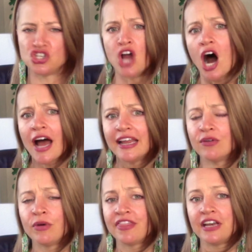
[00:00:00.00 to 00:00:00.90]
not
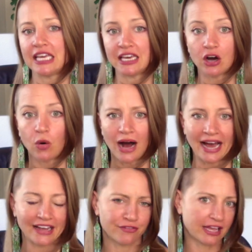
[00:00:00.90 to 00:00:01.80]
with an ego eye
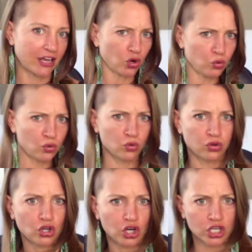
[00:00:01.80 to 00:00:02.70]
of like, ooh,
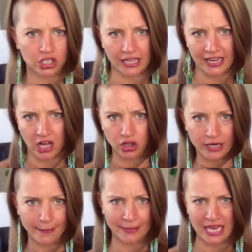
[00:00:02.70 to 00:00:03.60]
look
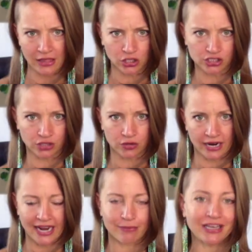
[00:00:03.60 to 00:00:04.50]
at me, I look so great.